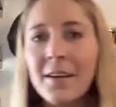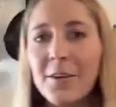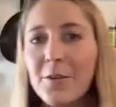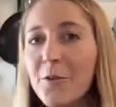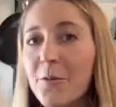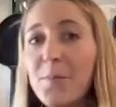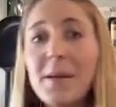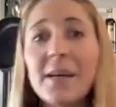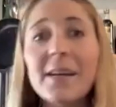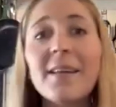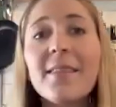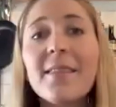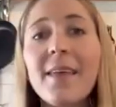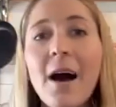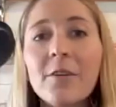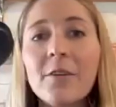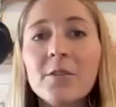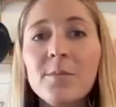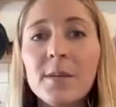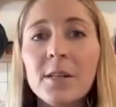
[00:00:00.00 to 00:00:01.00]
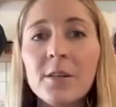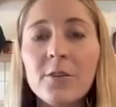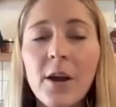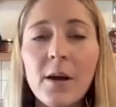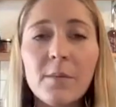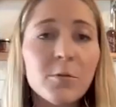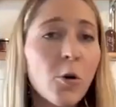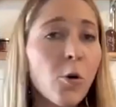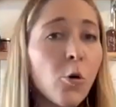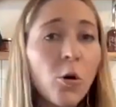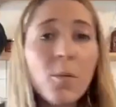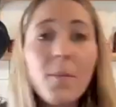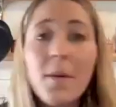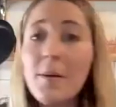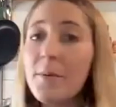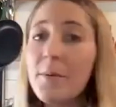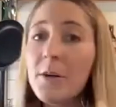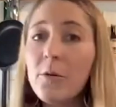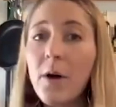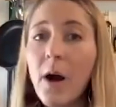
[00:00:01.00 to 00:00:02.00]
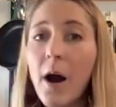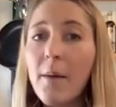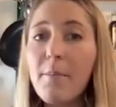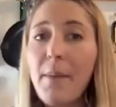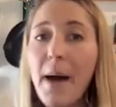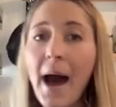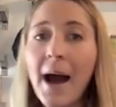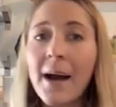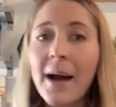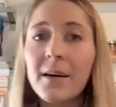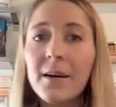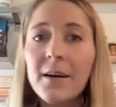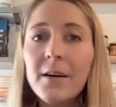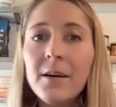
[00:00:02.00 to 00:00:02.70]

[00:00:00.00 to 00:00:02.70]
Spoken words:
you would be at 1,000 milligrams, or maybe you cut back.